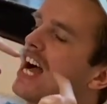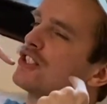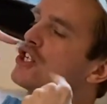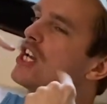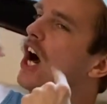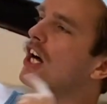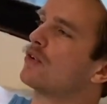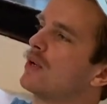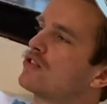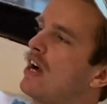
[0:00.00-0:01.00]
a gr
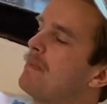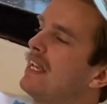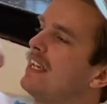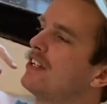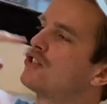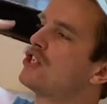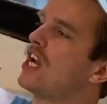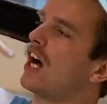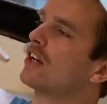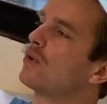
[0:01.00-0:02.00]
noise. Try making a
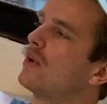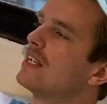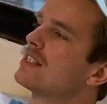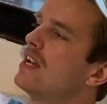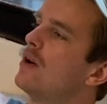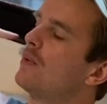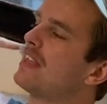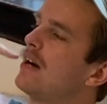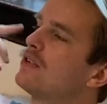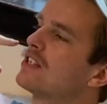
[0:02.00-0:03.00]
gr noise
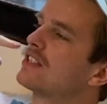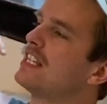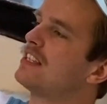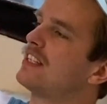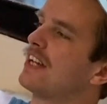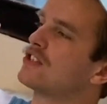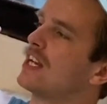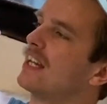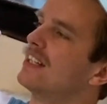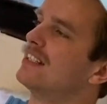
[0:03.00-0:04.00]
without your teeth touching.